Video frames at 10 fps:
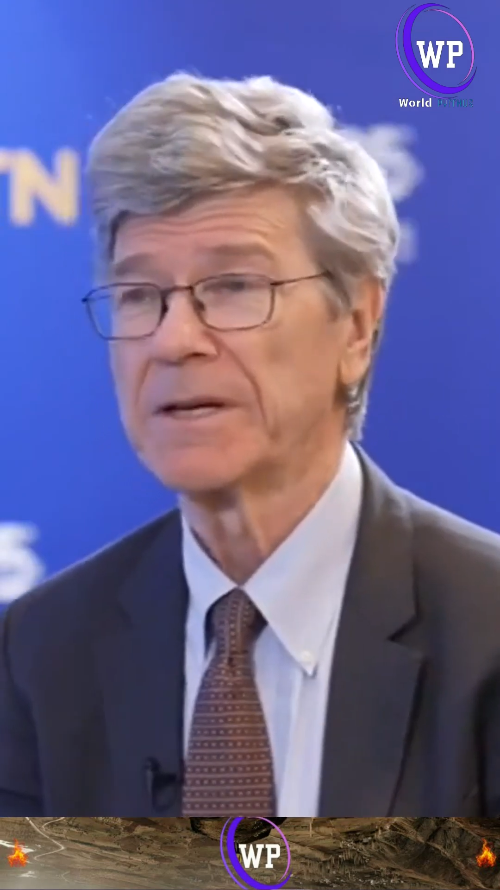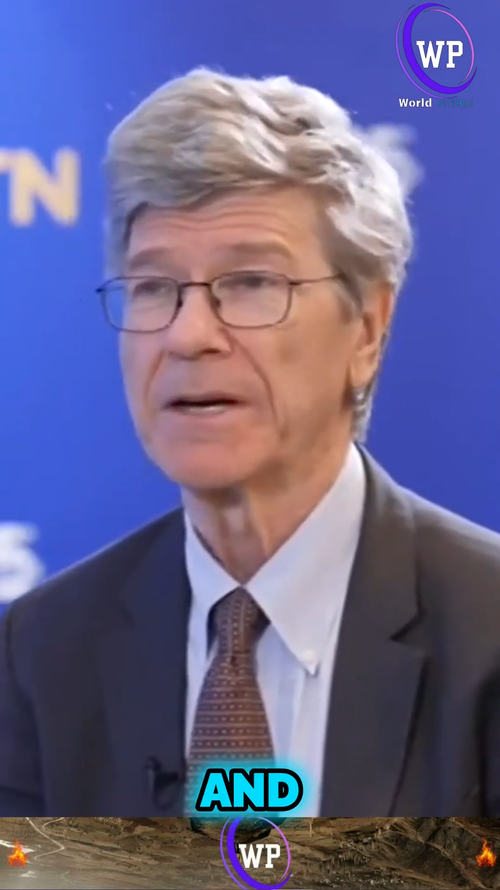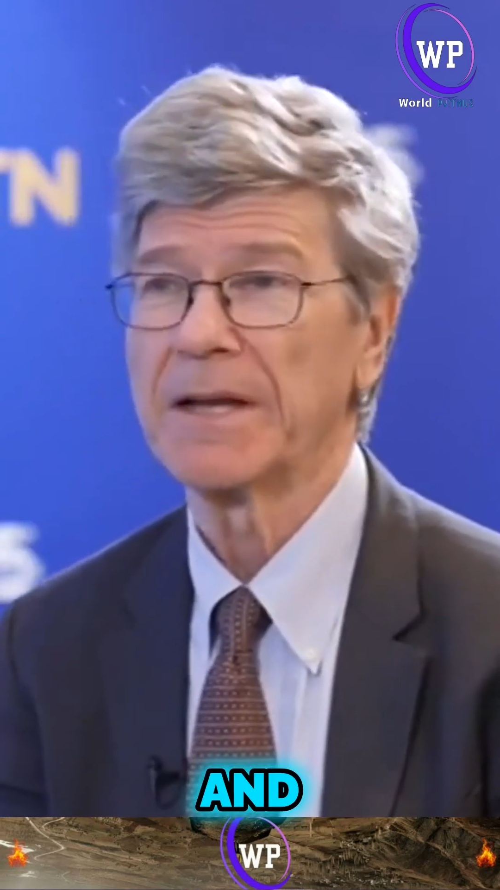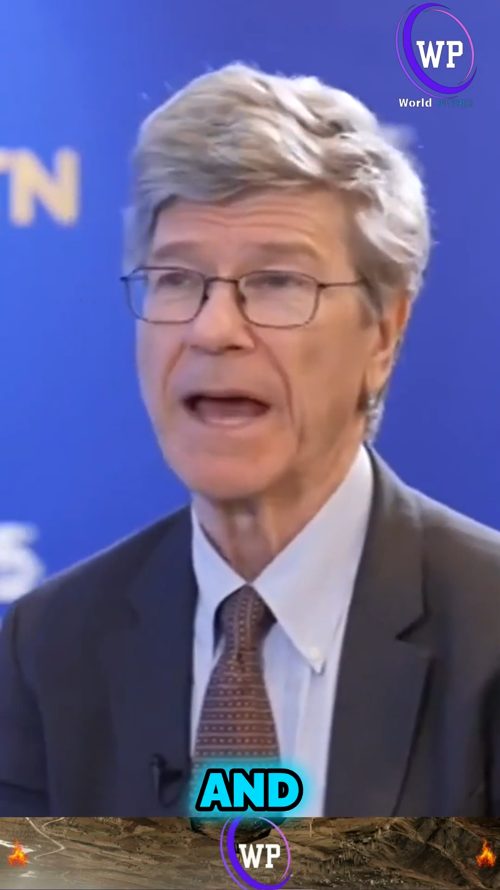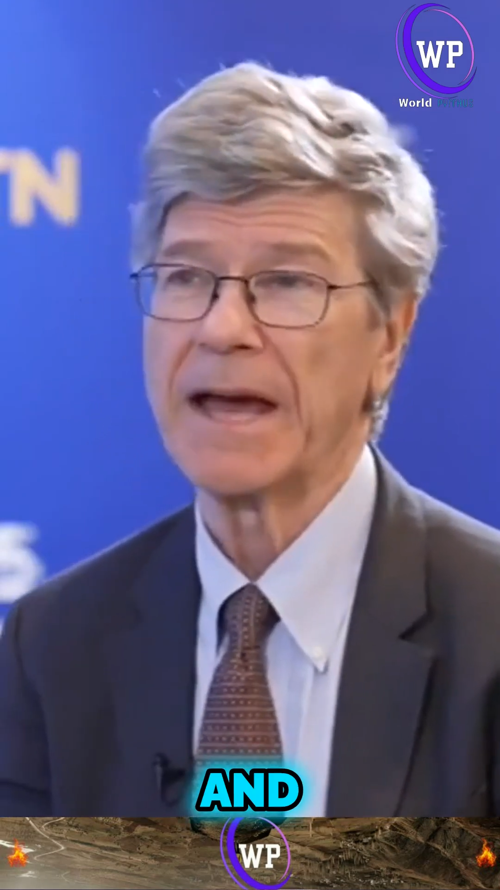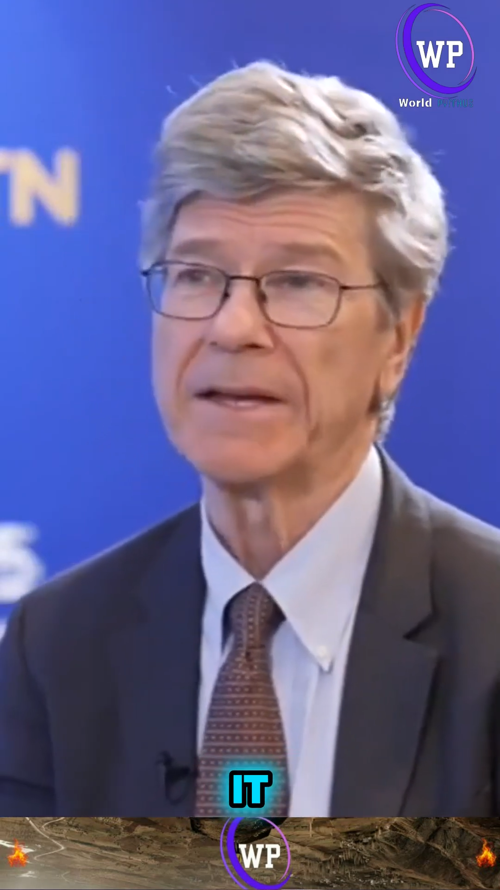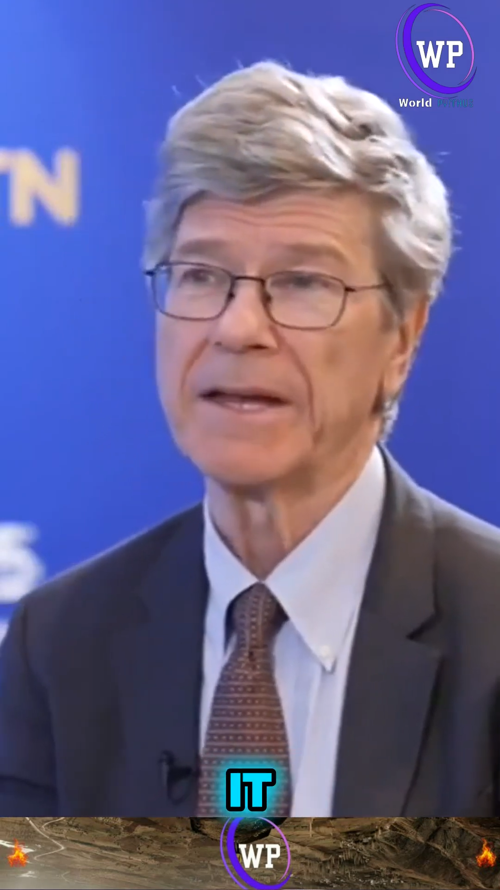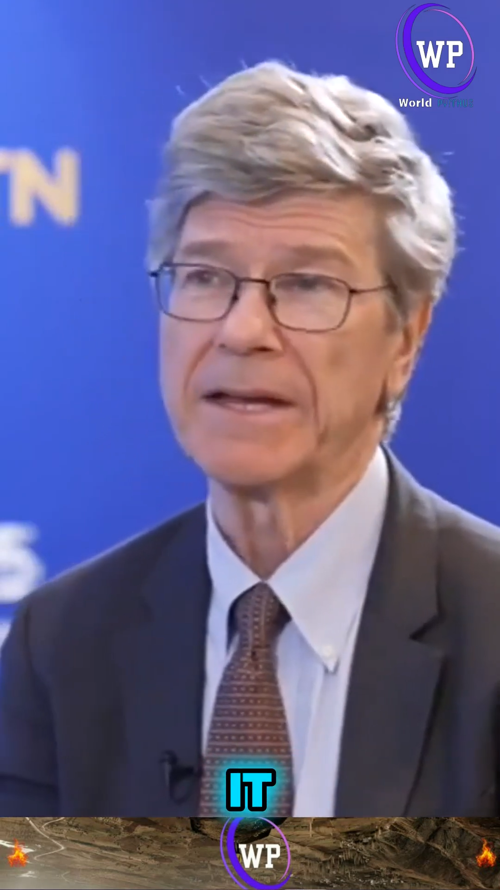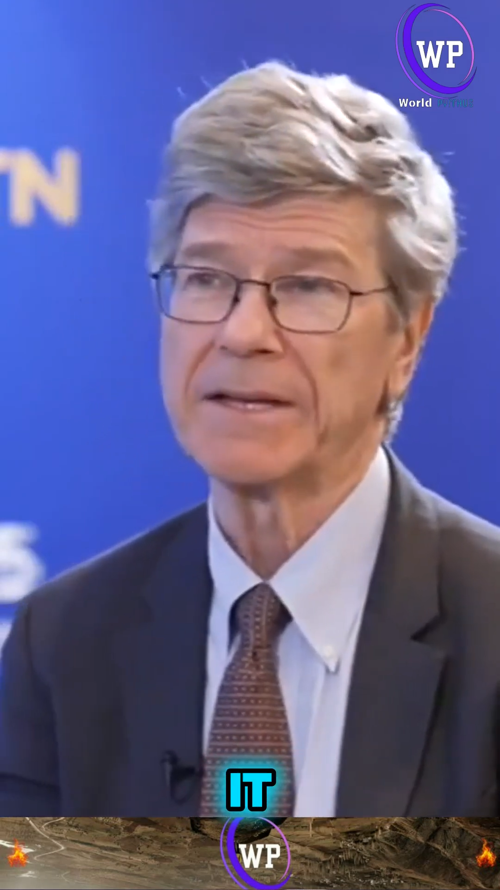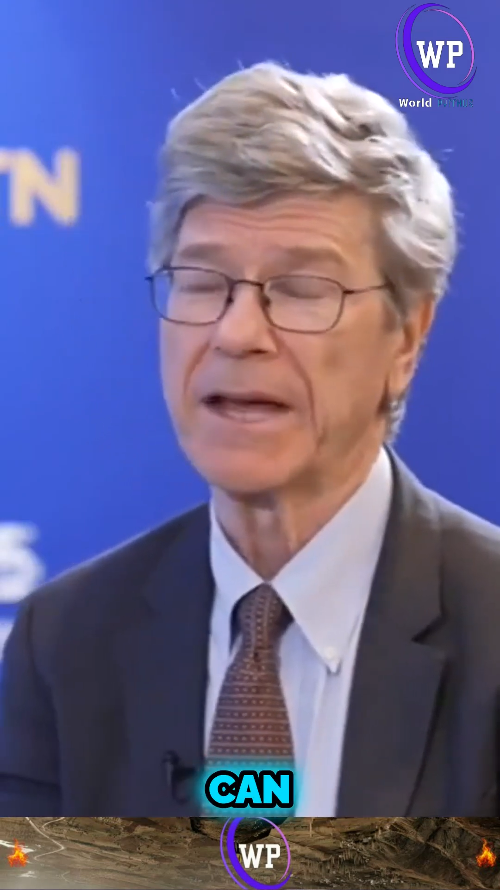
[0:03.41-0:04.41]
uh,
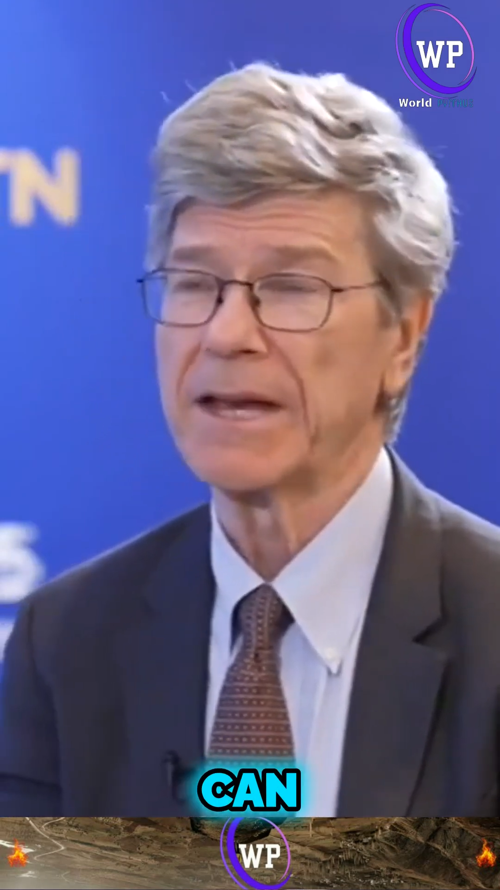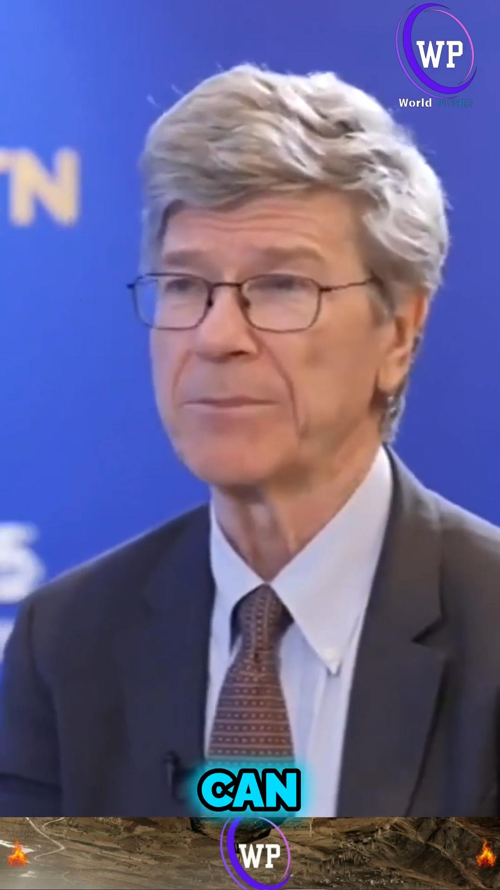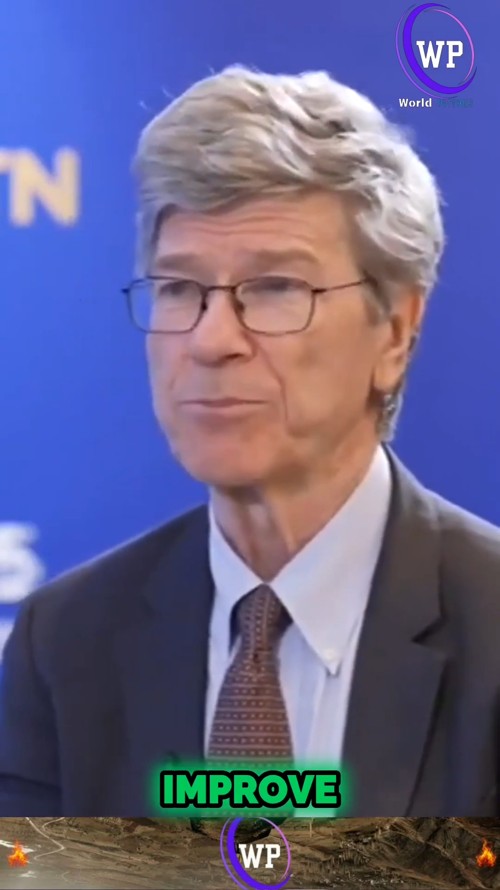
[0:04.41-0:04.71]
and it can